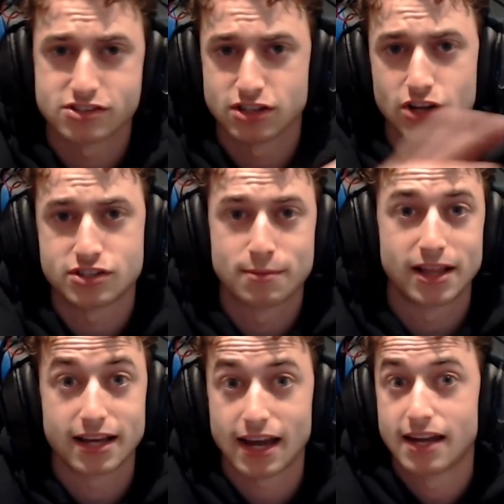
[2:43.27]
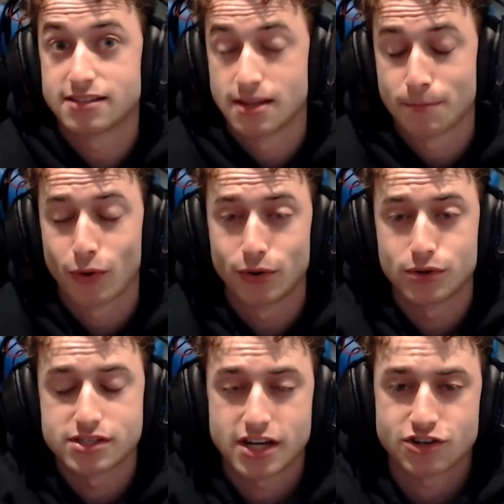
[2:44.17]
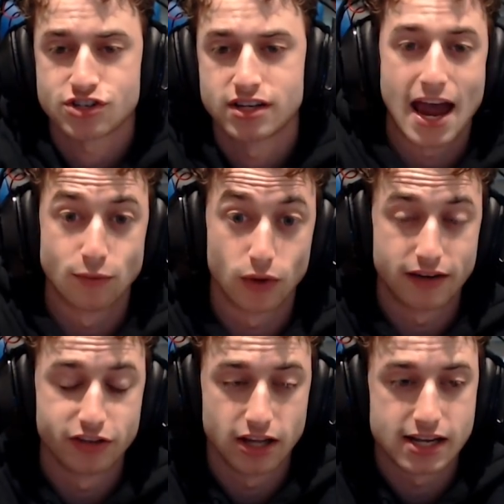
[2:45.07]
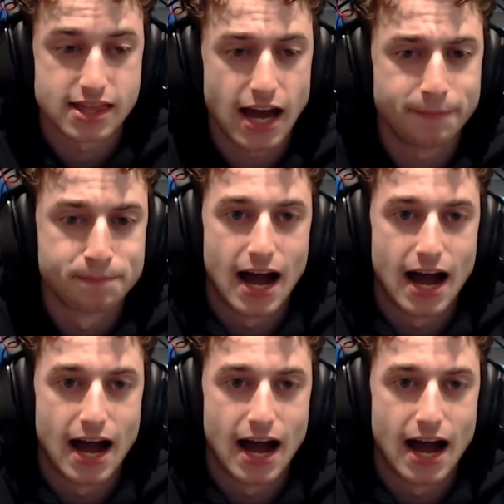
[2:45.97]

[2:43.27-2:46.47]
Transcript: a slot to be like, hey, it's in the pre-order section and whatever like that.